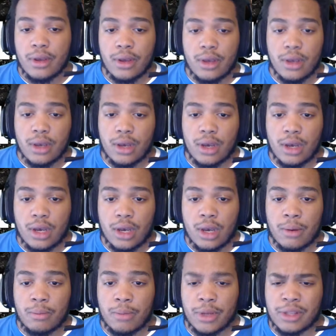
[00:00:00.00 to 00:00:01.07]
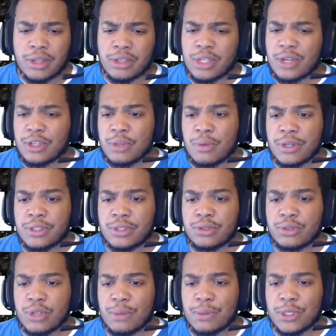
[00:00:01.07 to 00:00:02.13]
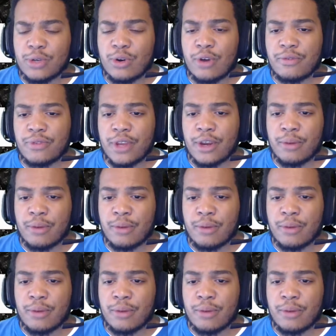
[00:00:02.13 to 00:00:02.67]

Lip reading: But there's not too much description to go off there,